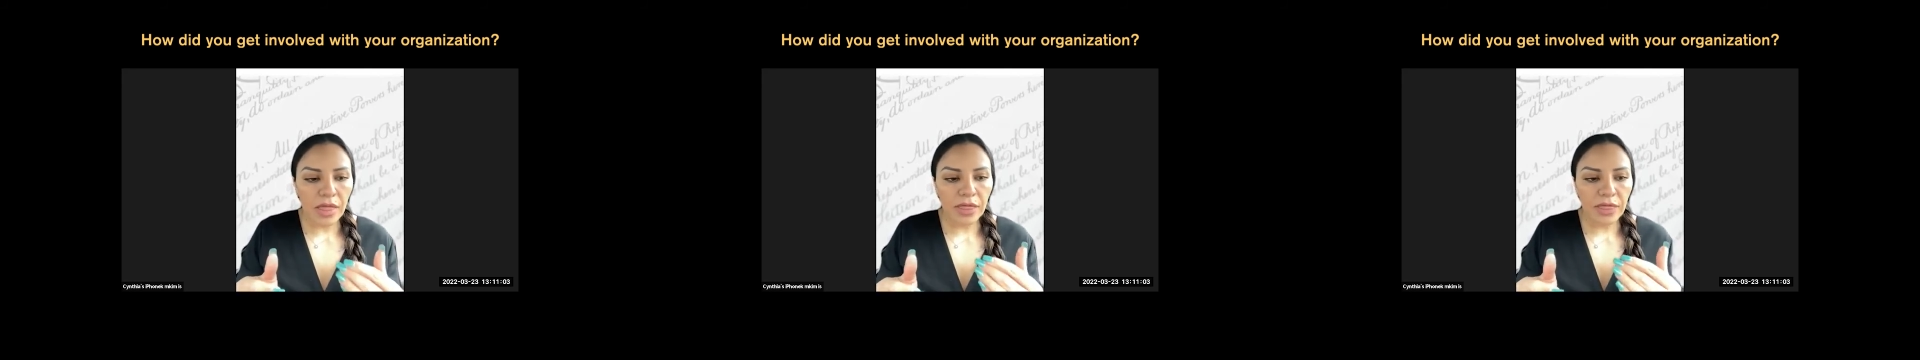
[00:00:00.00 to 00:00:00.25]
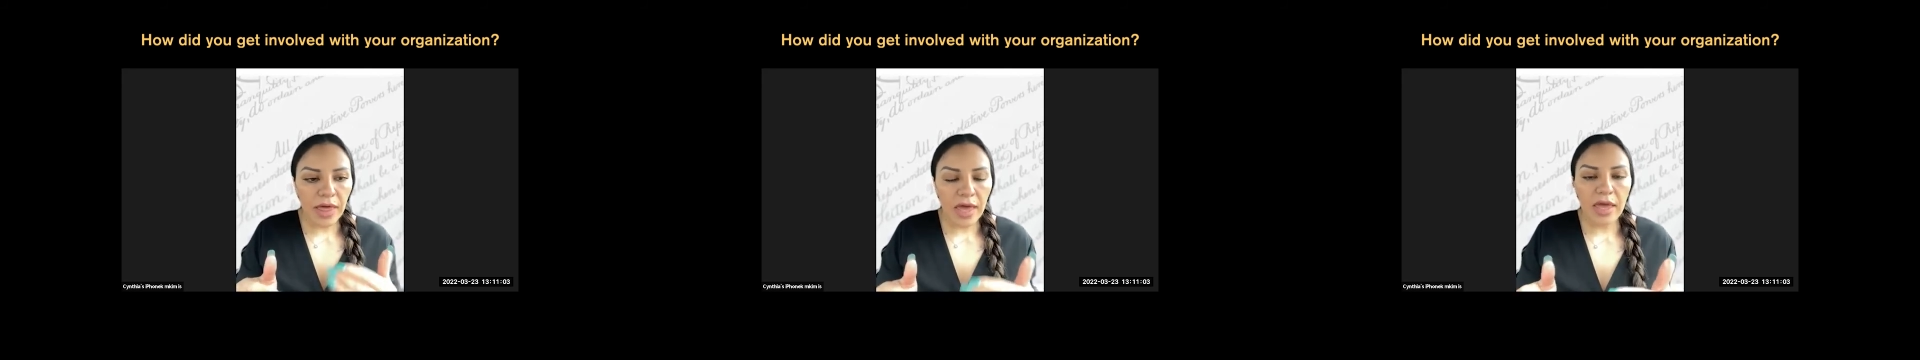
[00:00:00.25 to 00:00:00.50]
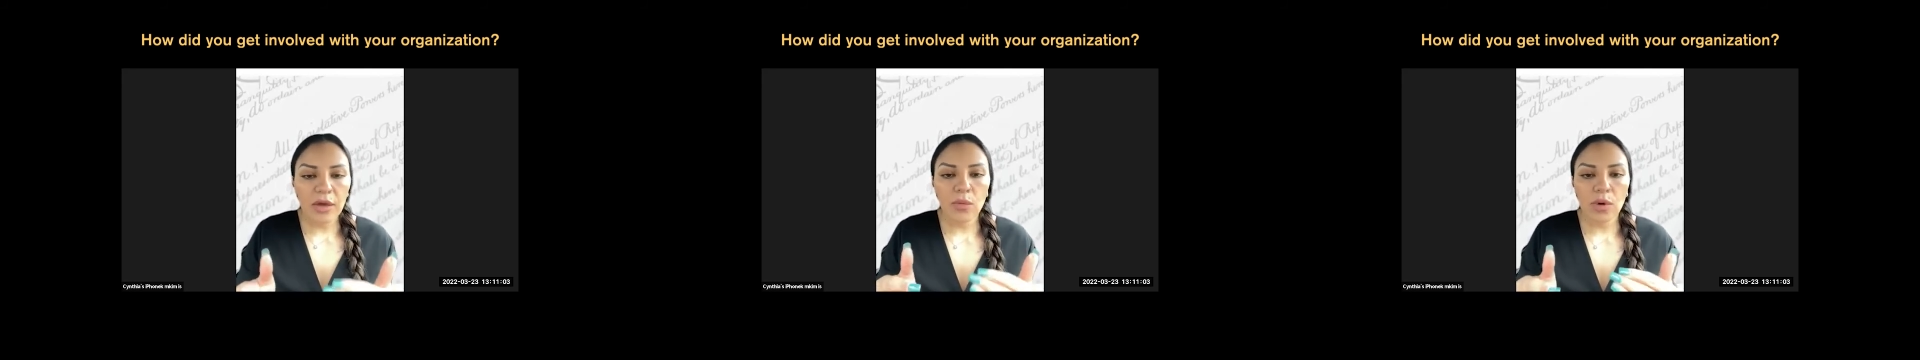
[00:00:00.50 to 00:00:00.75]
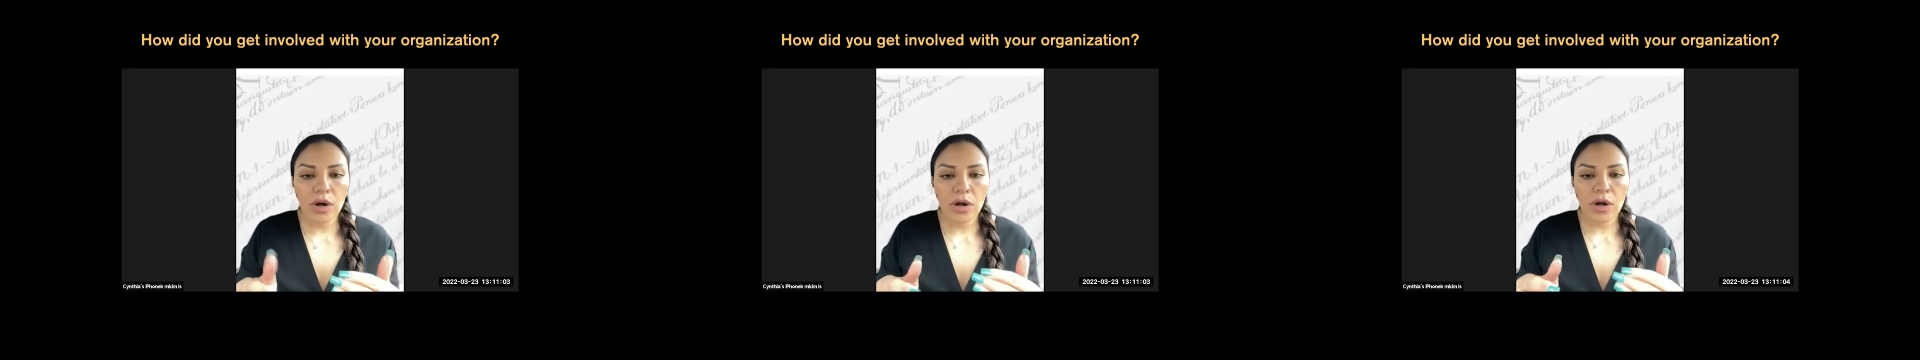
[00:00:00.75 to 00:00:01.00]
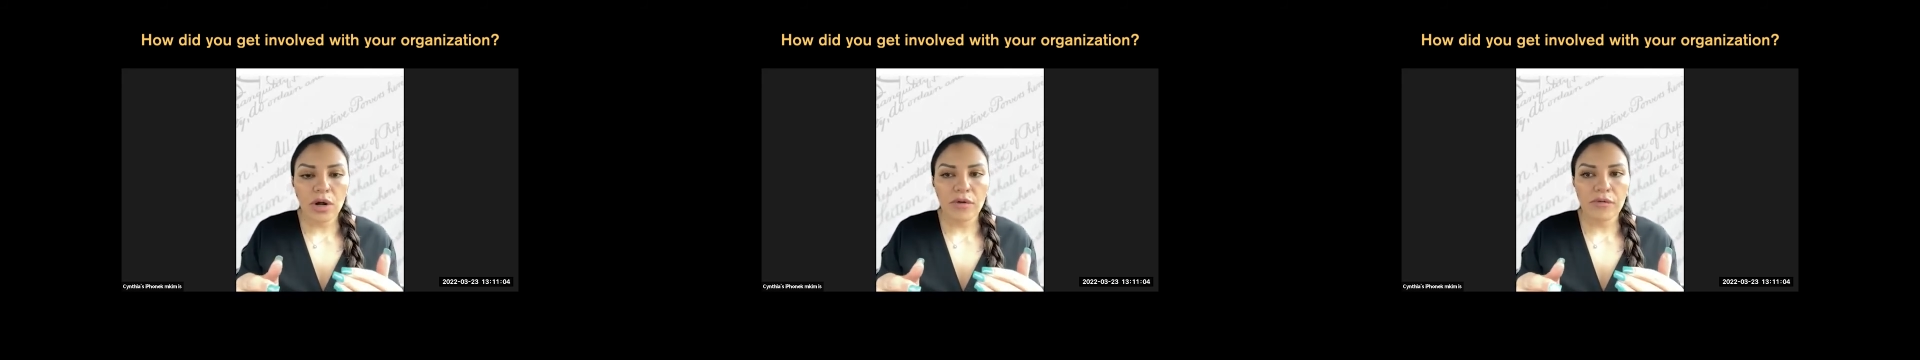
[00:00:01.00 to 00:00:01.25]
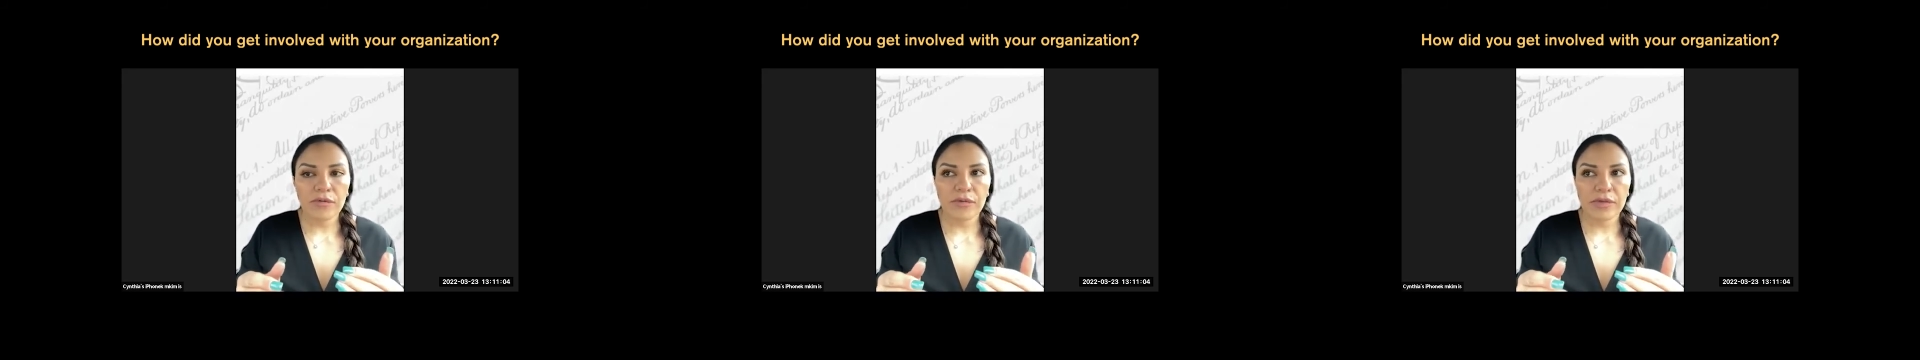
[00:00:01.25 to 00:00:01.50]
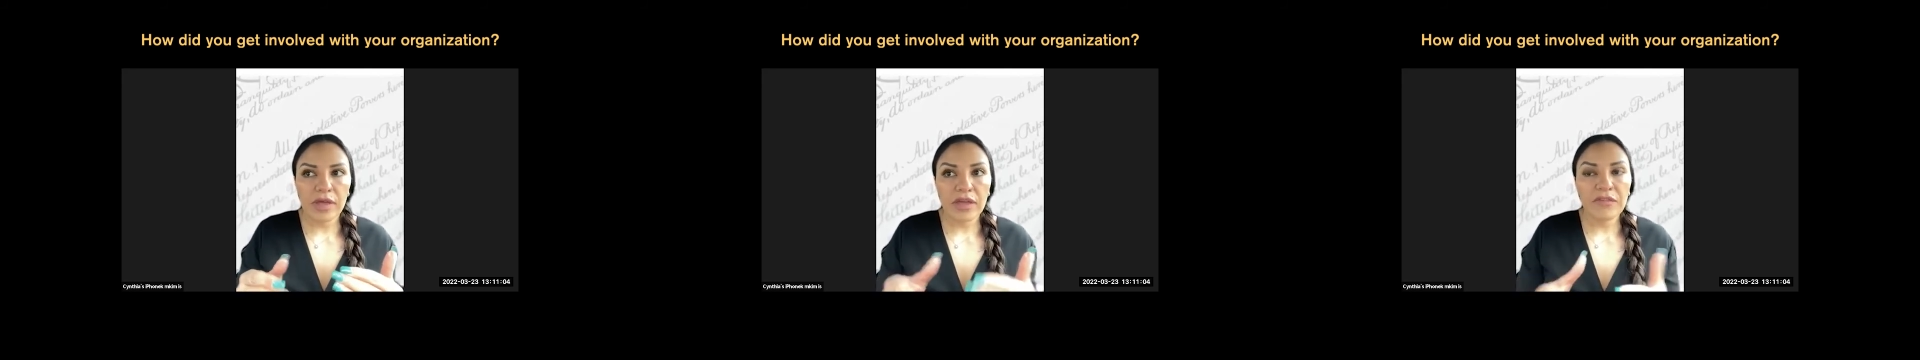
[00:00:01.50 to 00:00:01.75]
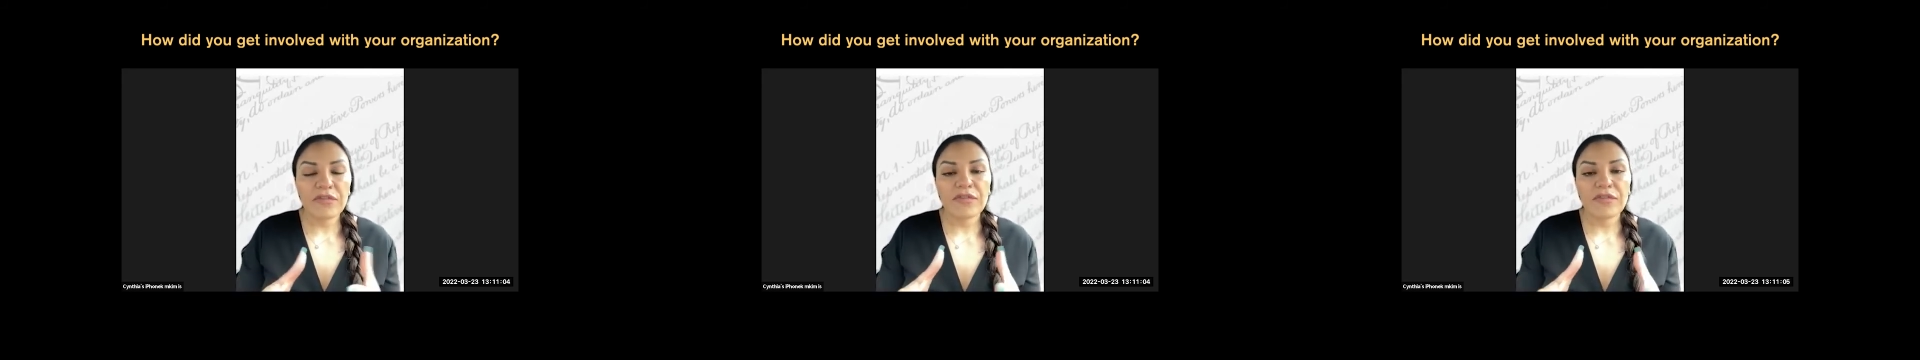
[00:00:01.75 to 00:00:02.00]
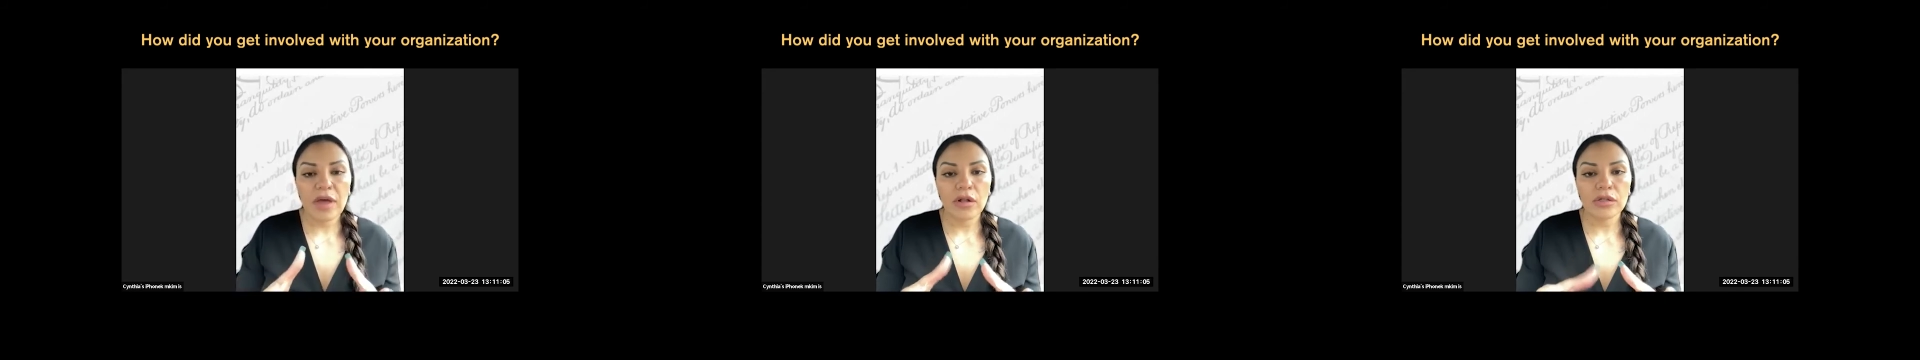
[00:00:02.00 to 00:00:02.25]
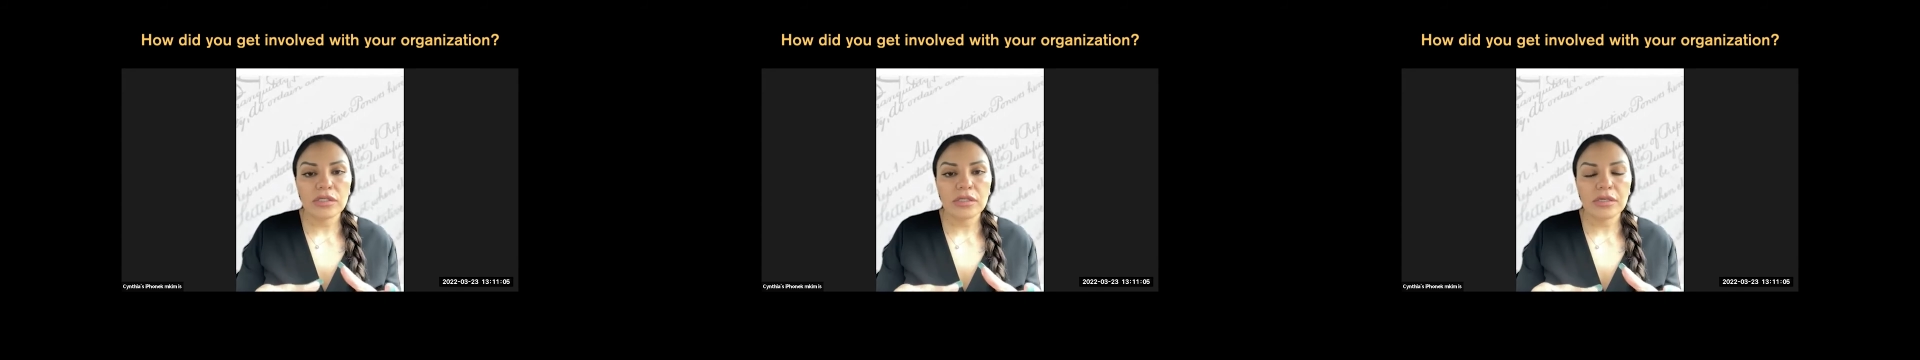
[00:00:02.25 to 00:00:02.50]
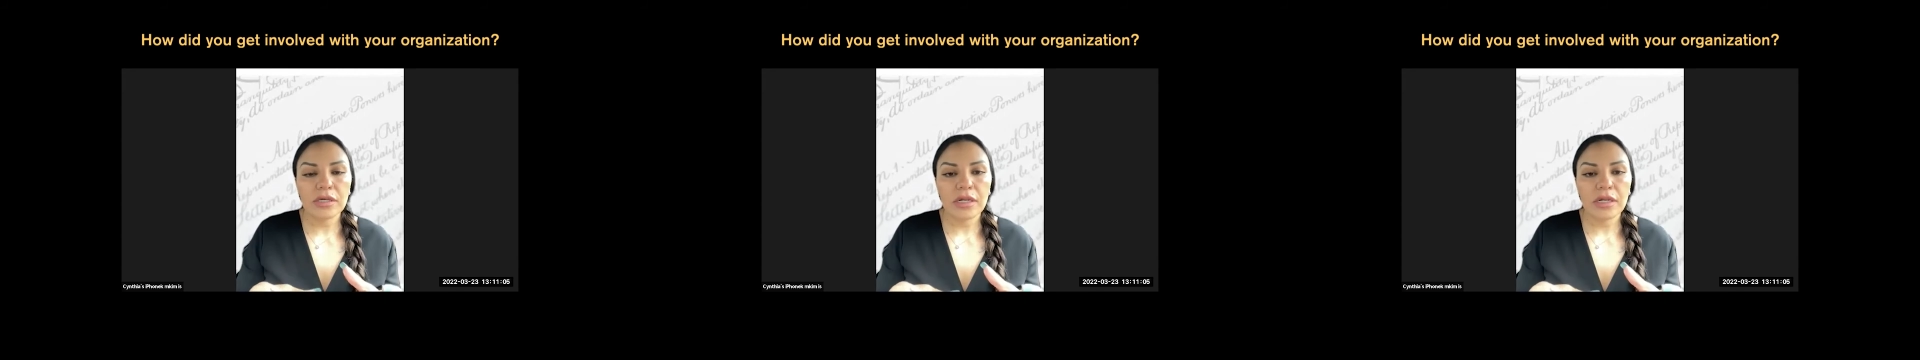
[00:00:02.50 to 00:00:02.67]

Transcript: they felt